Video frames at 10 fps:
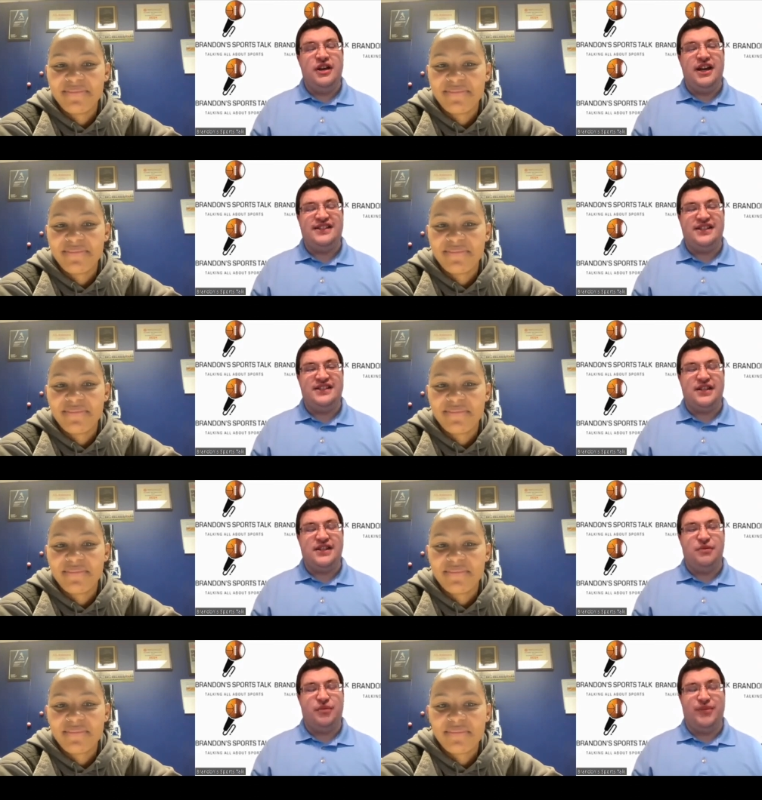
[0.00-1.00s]
Speaker 1: as the
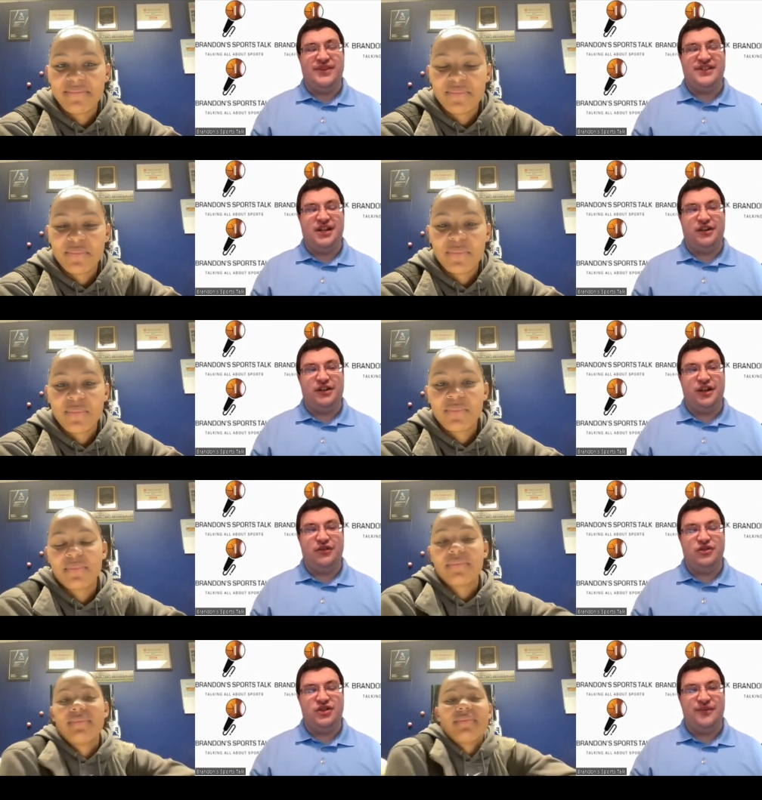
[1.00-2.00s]
assistant women's soccer
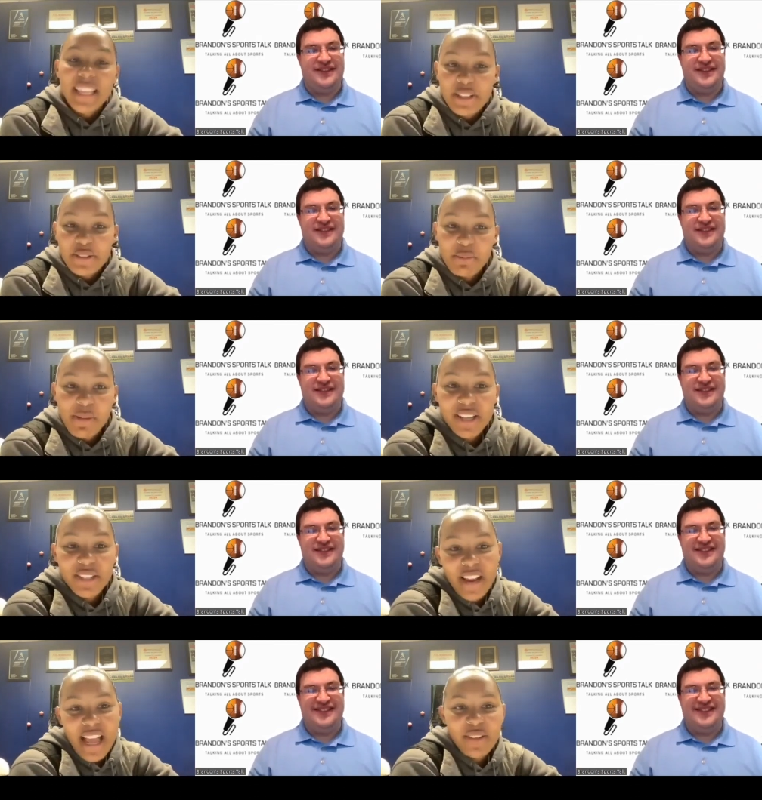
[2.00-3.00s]
coach. Thank you so much for
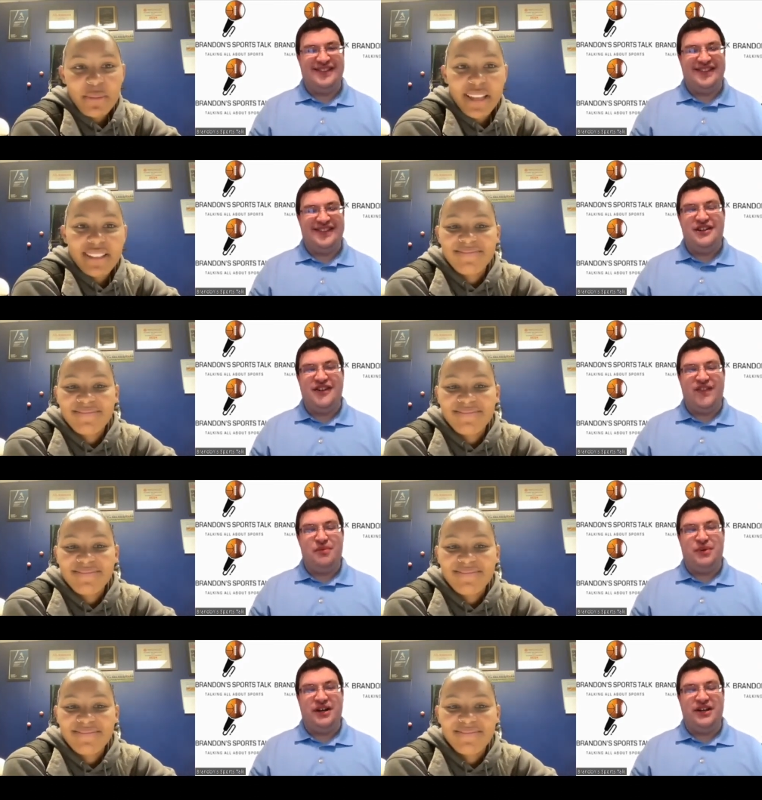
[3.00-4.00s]
having me. You can find
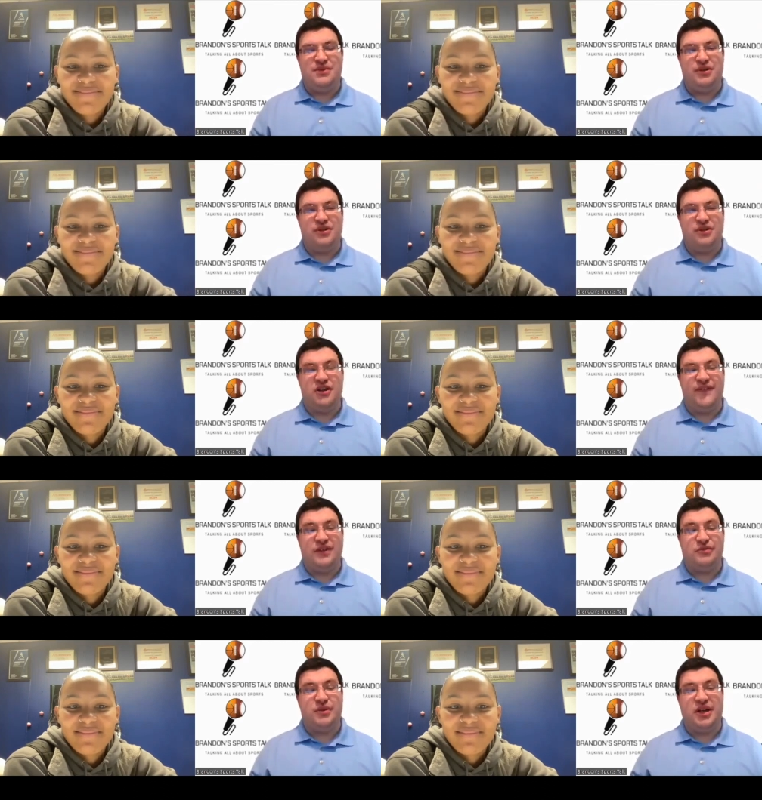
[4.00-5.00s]
Brandon's Sports Talk on
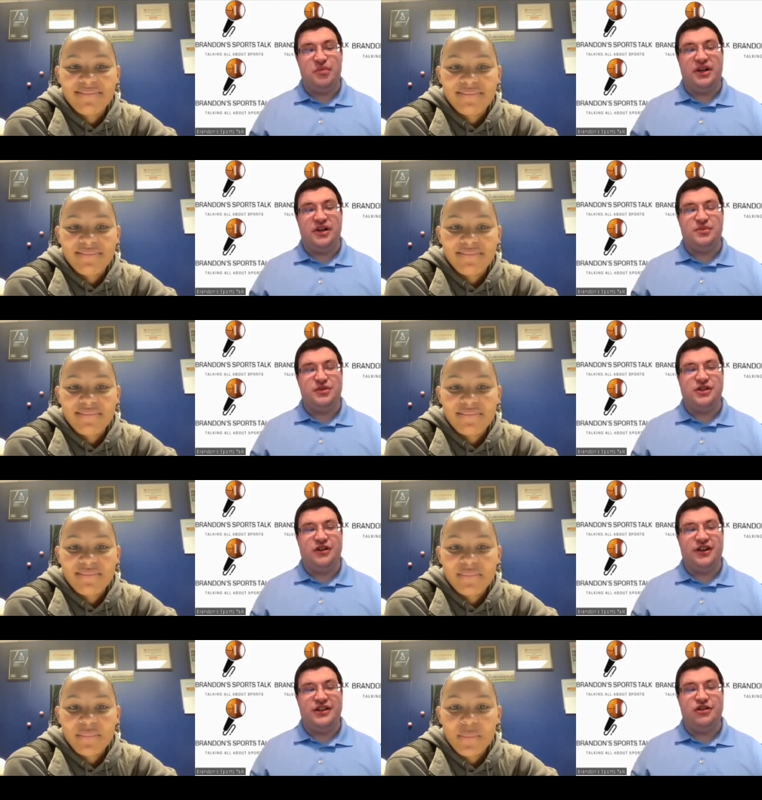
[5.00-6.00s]
Facebook at Brandon's Sports Talk,
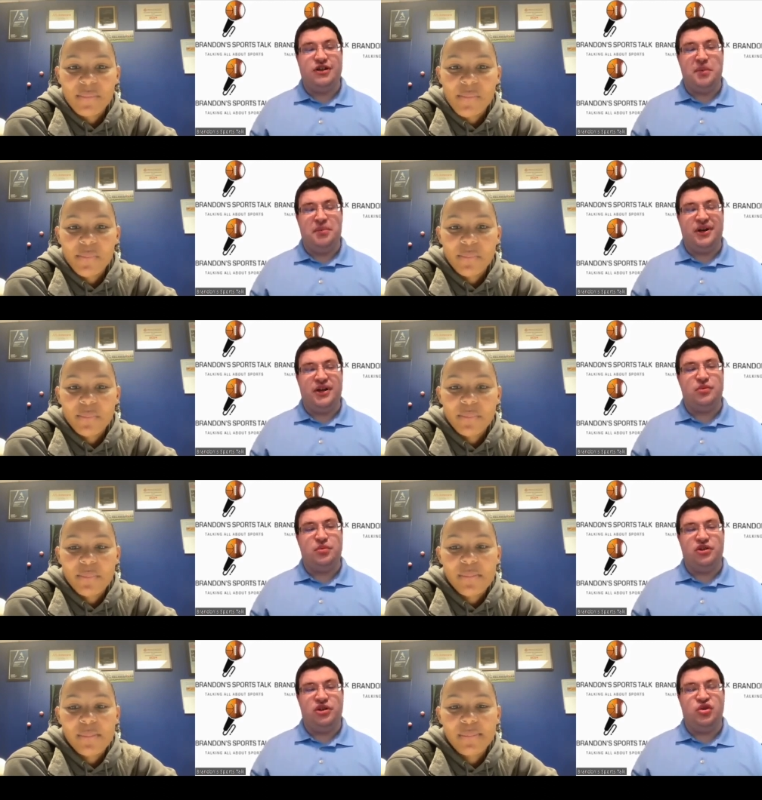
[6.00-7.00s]
Instagram at Brandon's
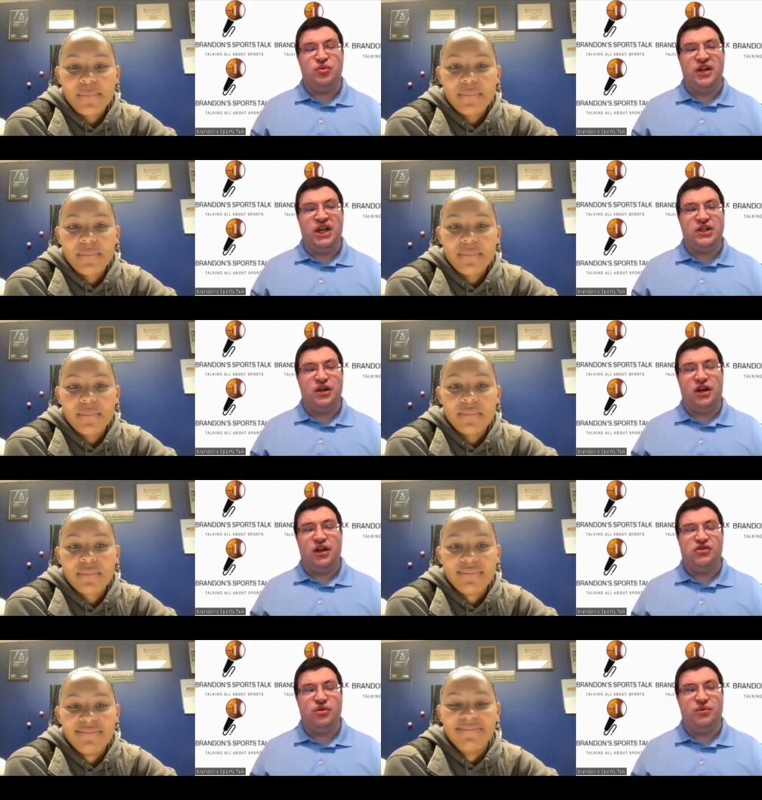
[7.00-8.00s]
Sports Talk, Twitter at
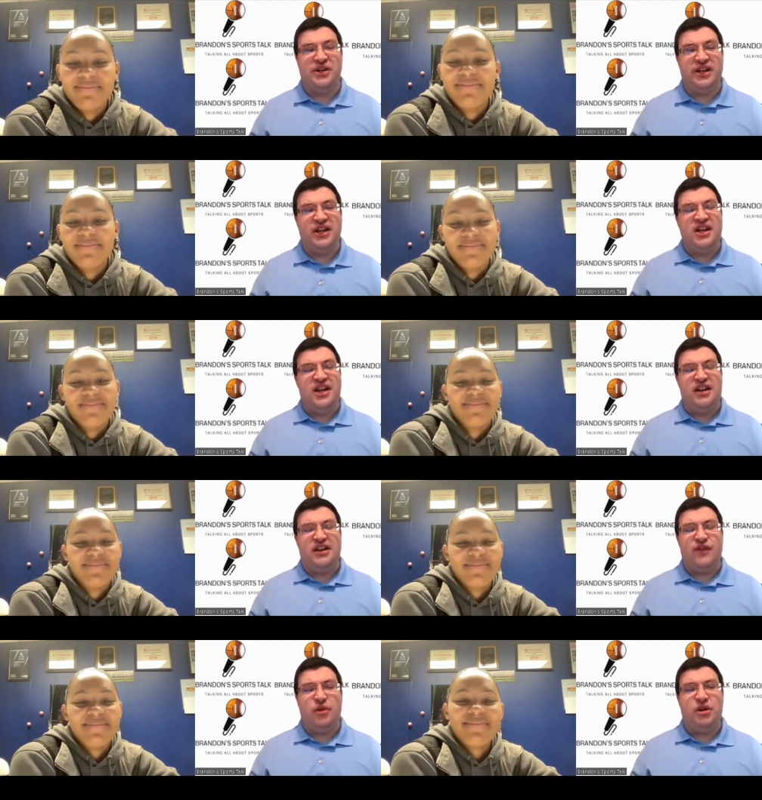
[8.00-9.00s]
Talk_Brandon, and you can
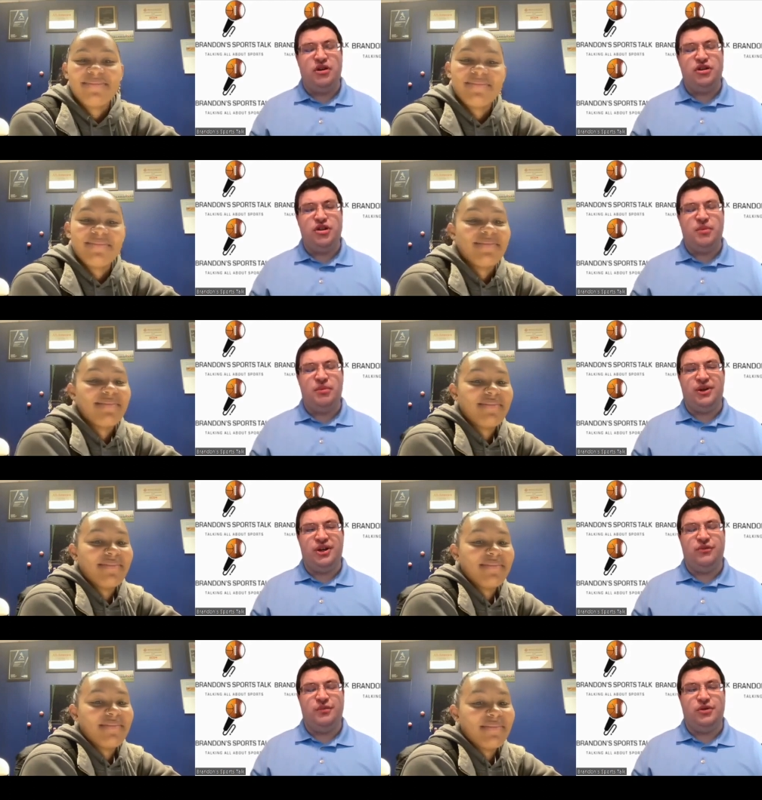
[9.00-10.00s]
find me on YouTube at Brandon's
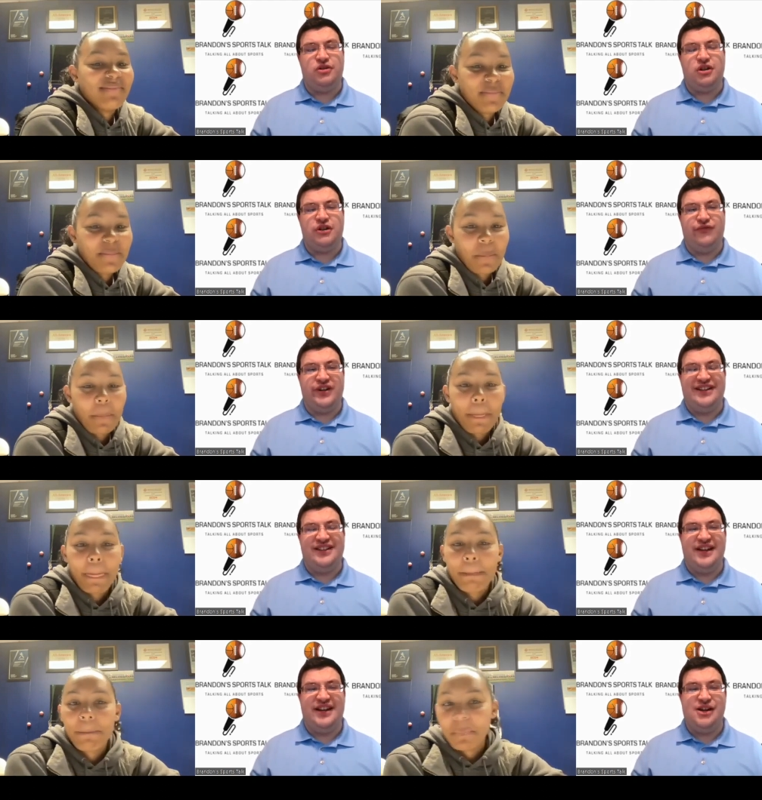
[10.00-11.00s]
Sports Talk. Don't forget to
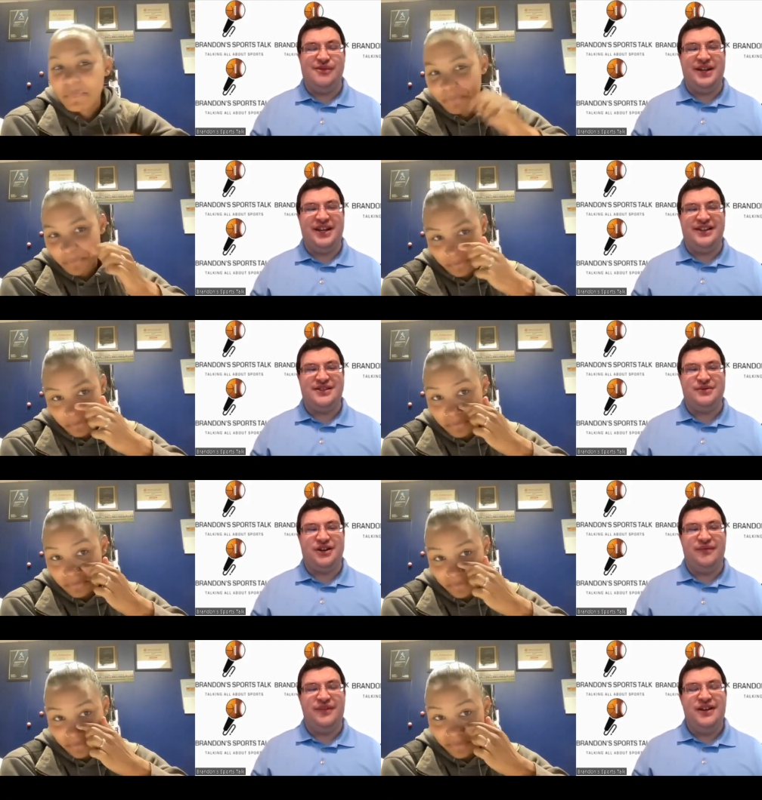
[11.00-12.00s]
like, comment, and
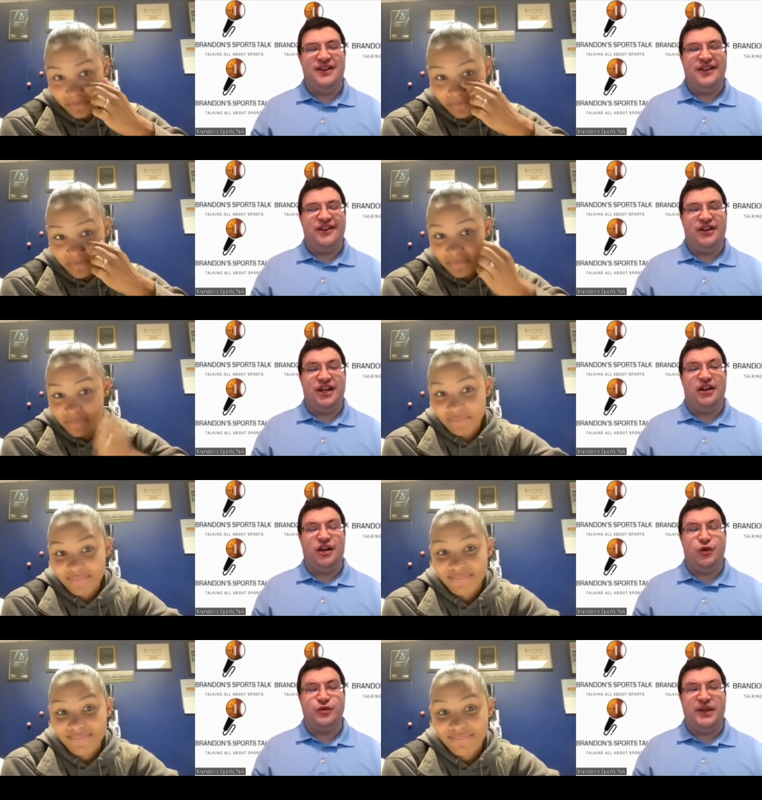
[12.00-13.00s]
subscribe. Thank you again,
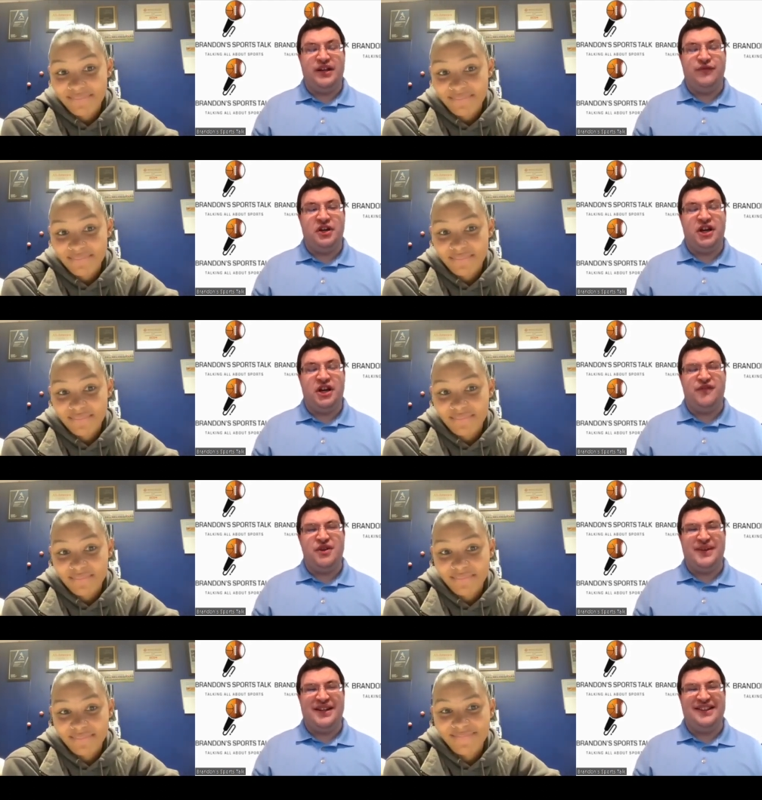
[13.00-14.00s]
Coach Mia, for your interview, and
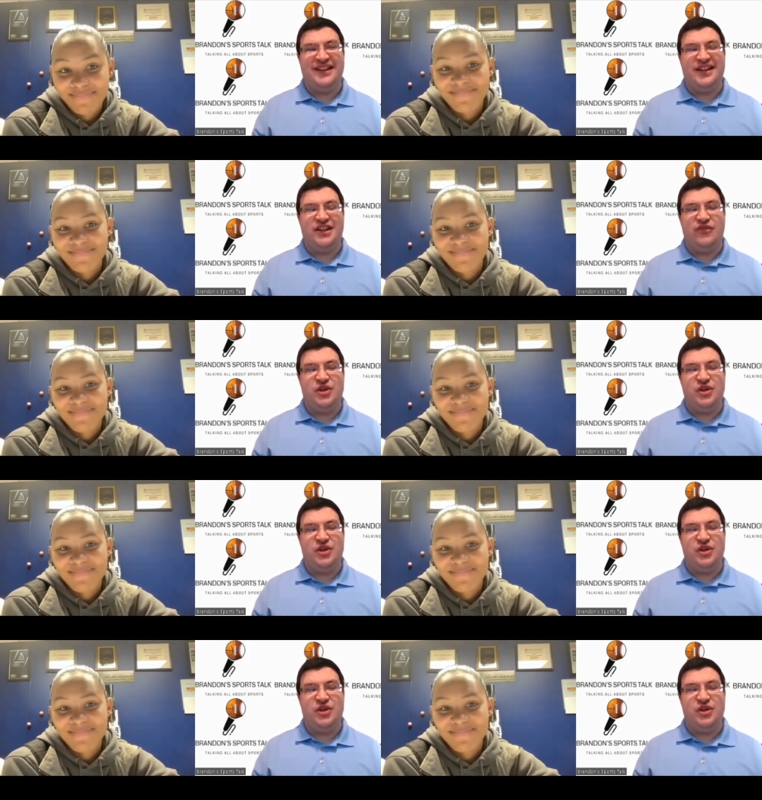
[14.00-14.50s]
best of luck in your